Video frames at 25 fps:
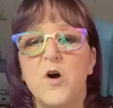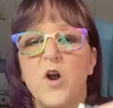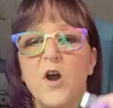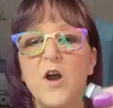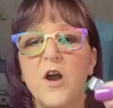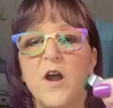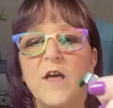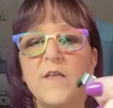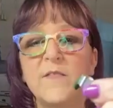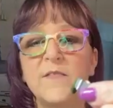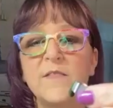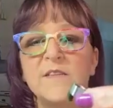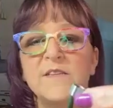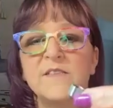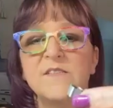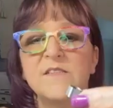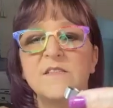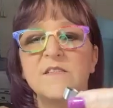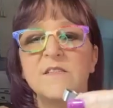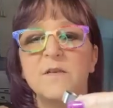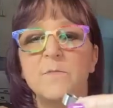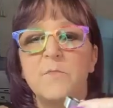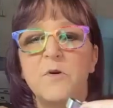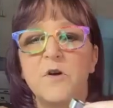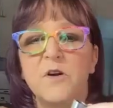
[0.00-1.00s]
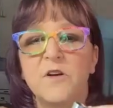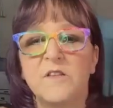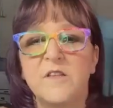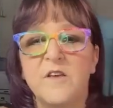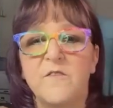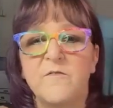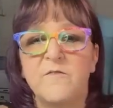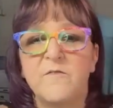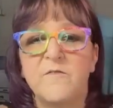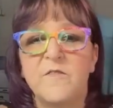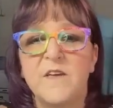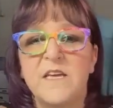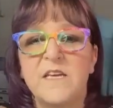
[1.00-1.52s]
part, and this is the part
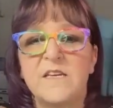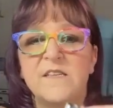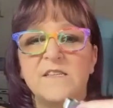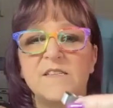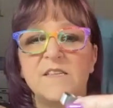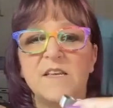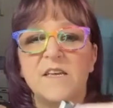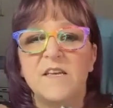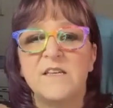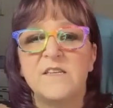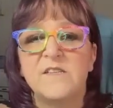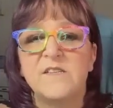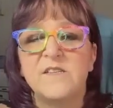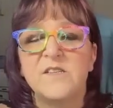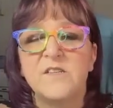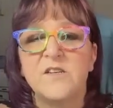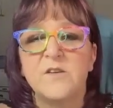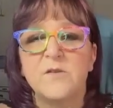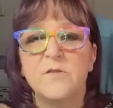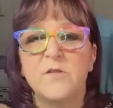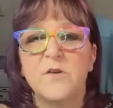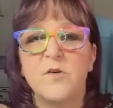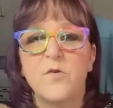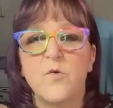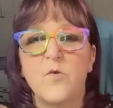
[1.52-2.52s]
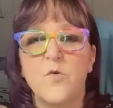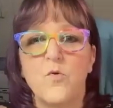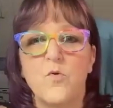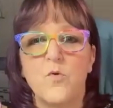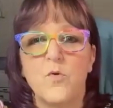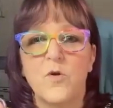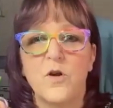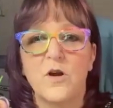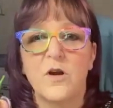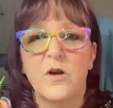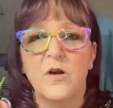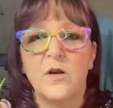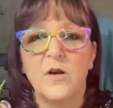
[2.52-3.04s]
that feeds into the
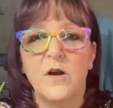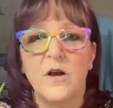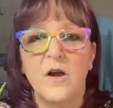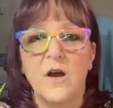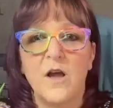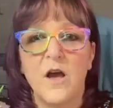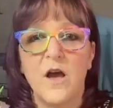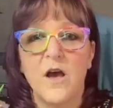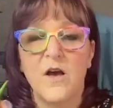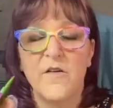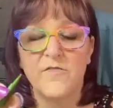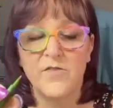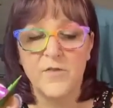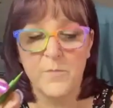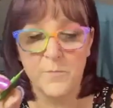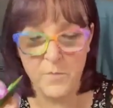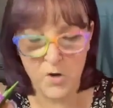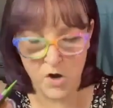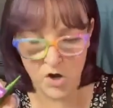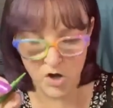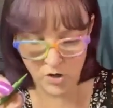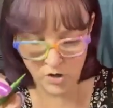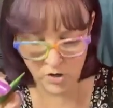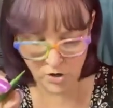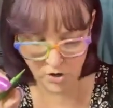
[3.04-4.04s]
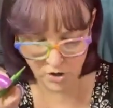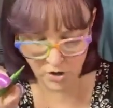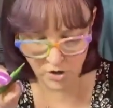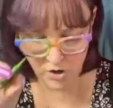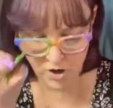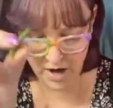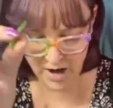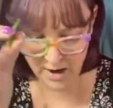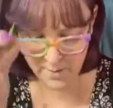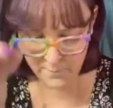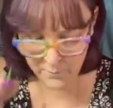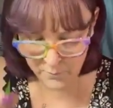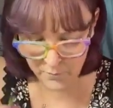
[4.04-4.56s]
core of the marker
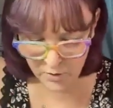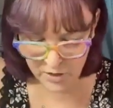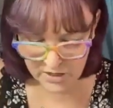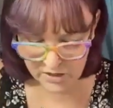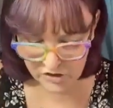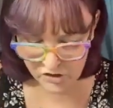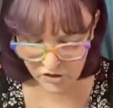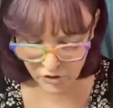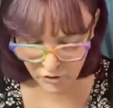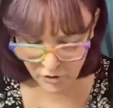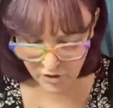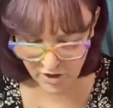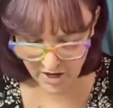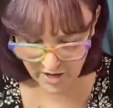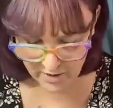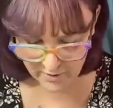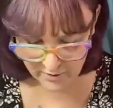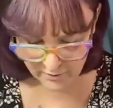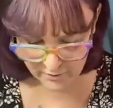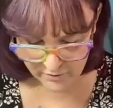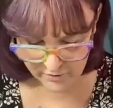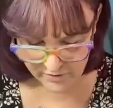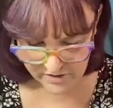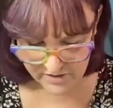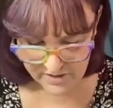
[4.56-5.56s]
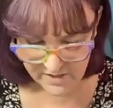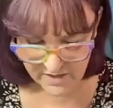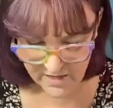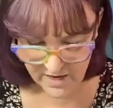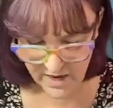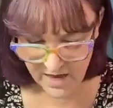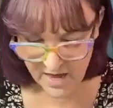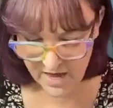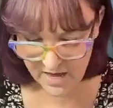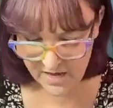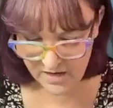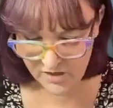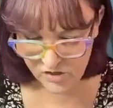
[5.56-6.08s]
and brings your color to
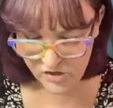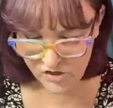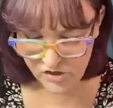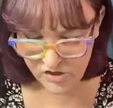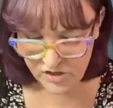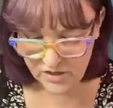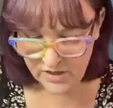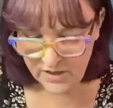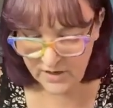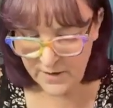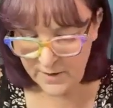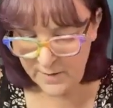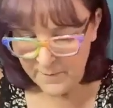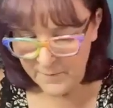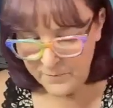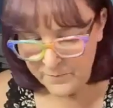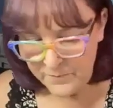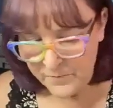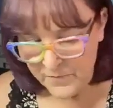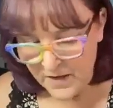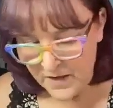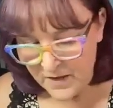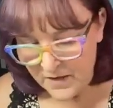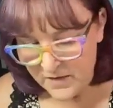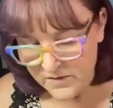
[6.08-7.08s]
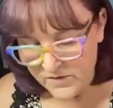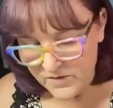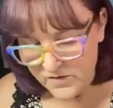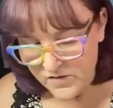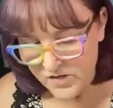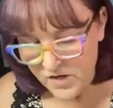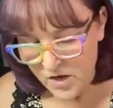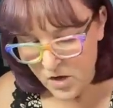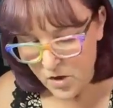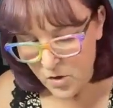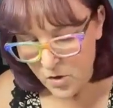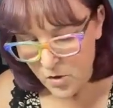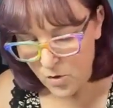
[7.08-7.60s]
the edge.
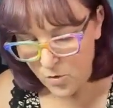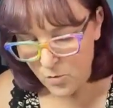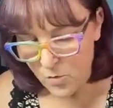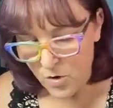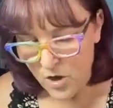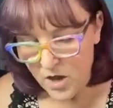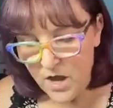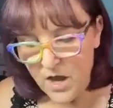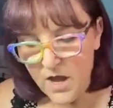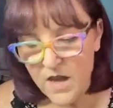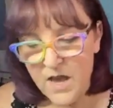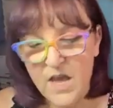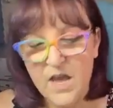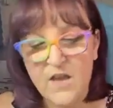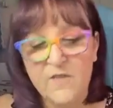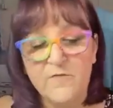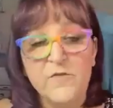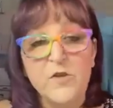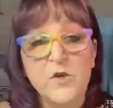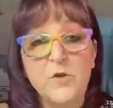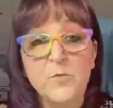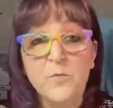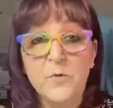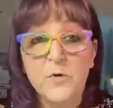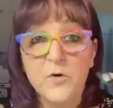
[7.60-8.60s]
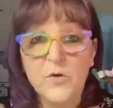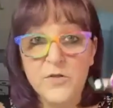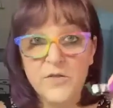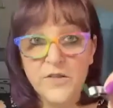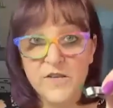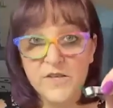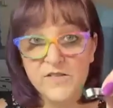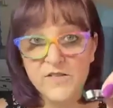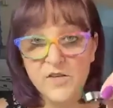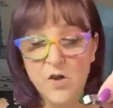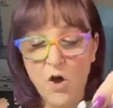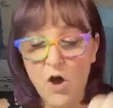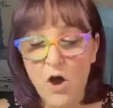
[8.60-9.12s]
So if you pull
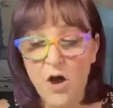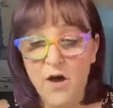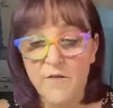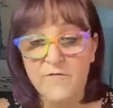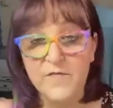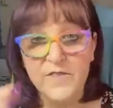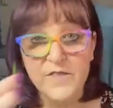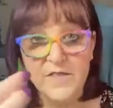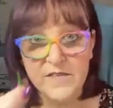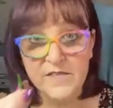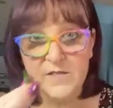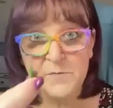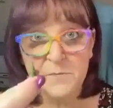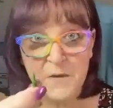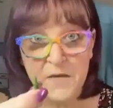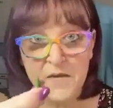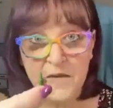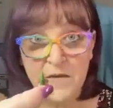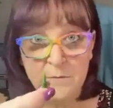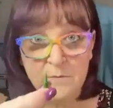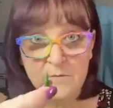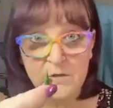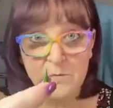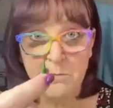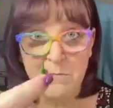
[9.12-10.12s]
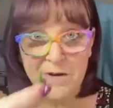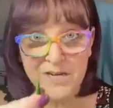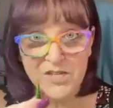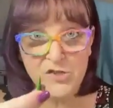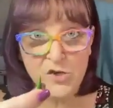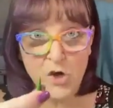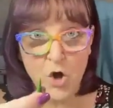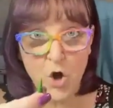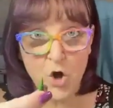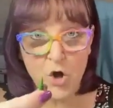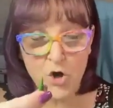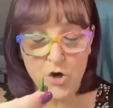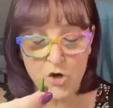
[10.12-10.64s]
this off, this becomes much
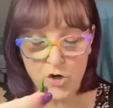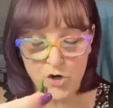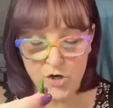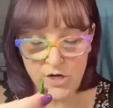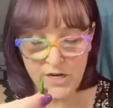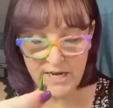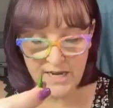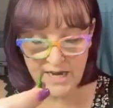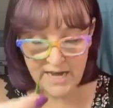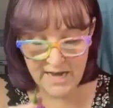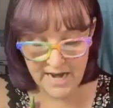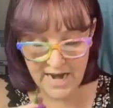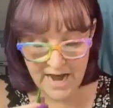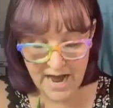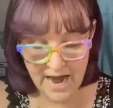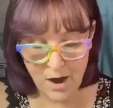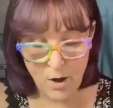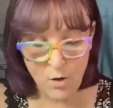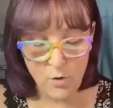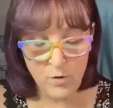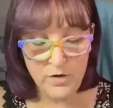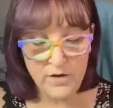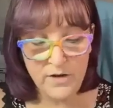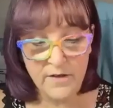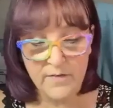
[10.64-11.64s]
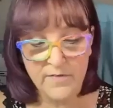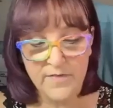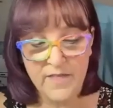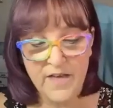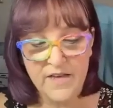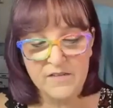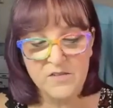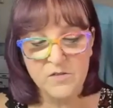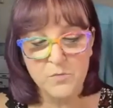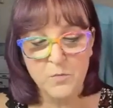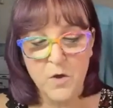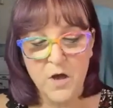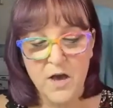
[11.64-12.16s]
harder to get out.
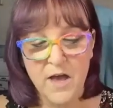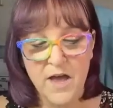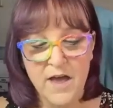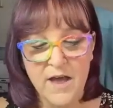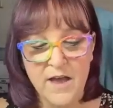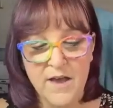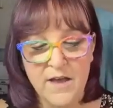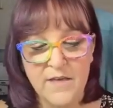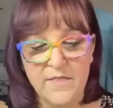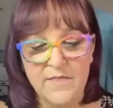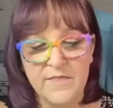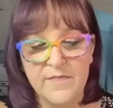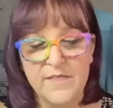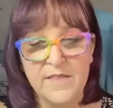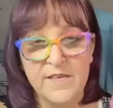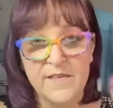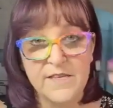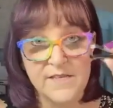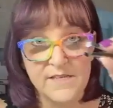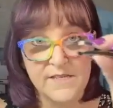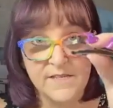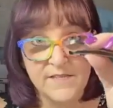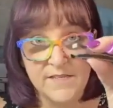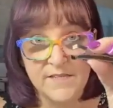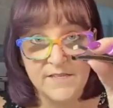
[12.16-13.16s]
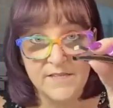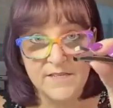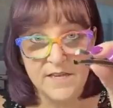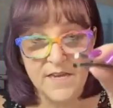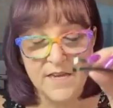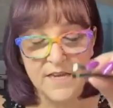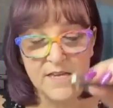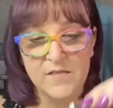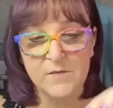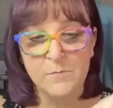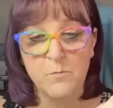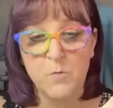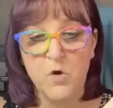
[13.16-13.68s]
That's why this
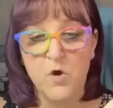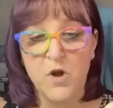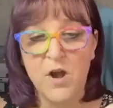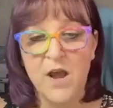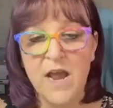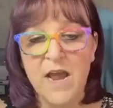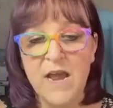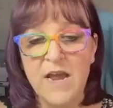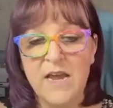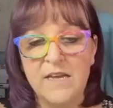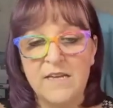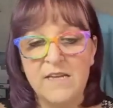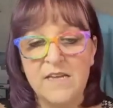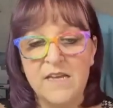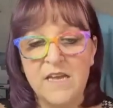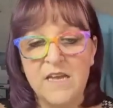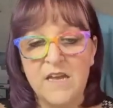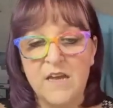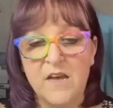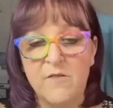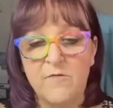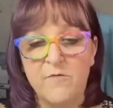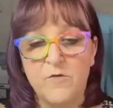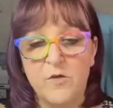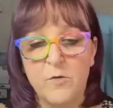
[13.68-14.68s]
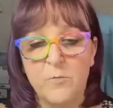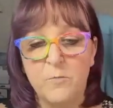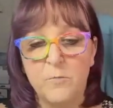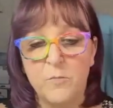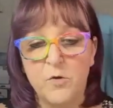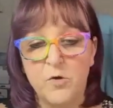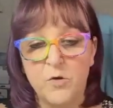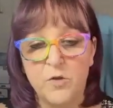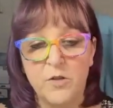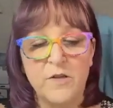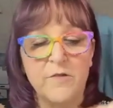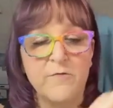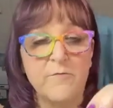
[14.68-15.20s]
is more handy if you
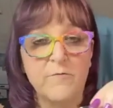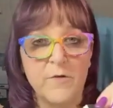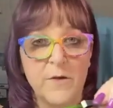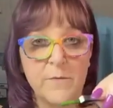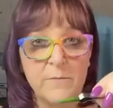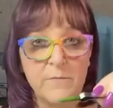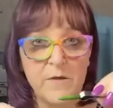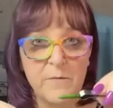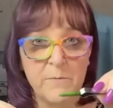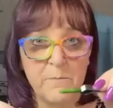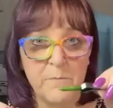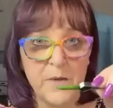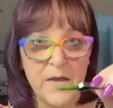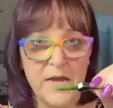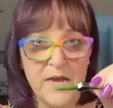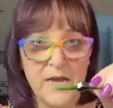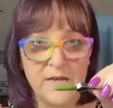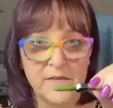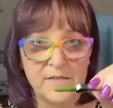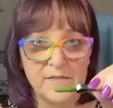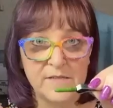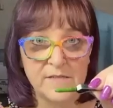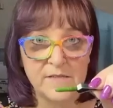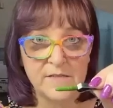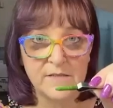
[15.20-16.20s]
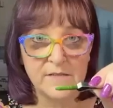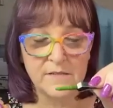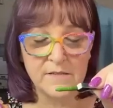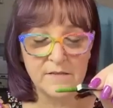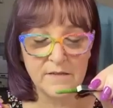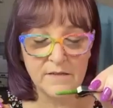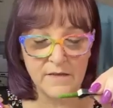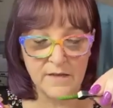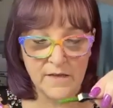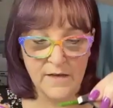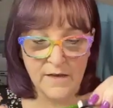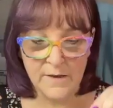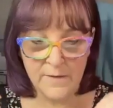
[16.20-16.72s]
pull it from the base.
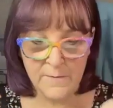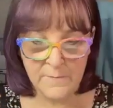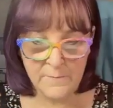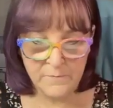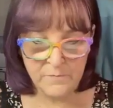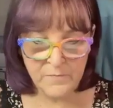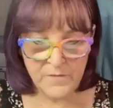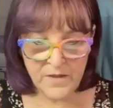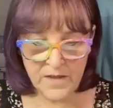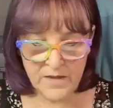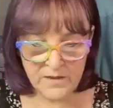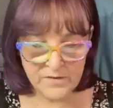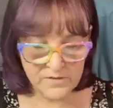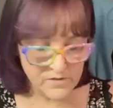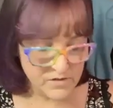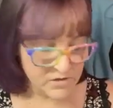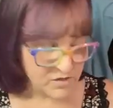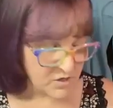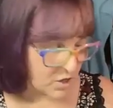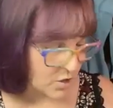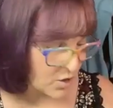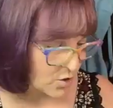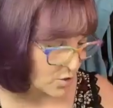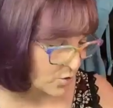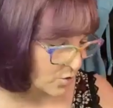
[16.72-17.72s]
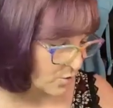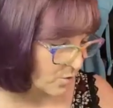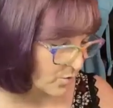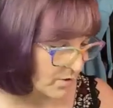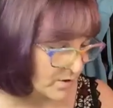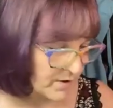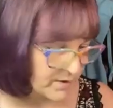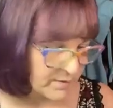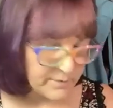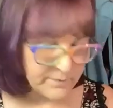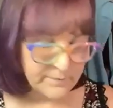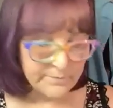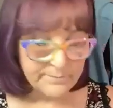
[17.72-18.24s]
So
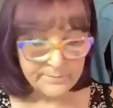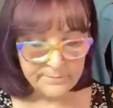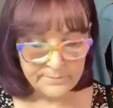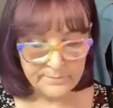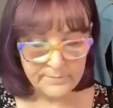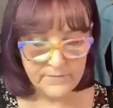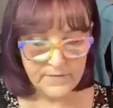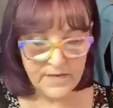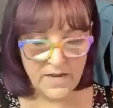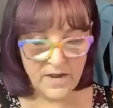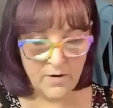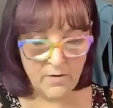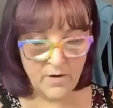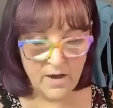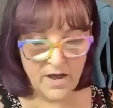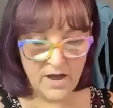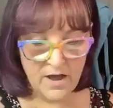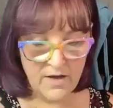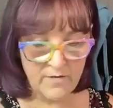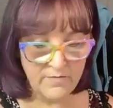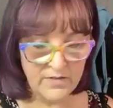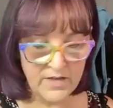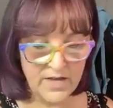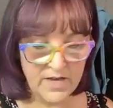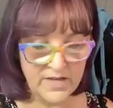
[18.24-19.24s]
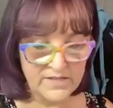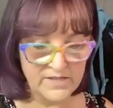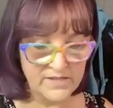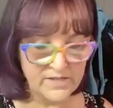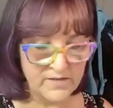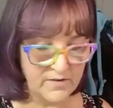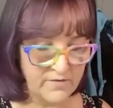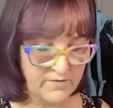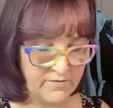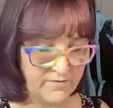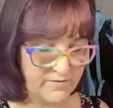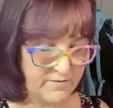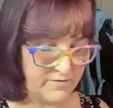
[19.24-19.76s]
now I have lots
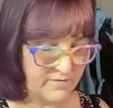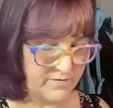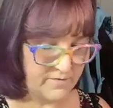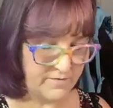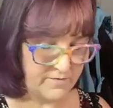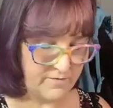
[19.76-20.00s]
of...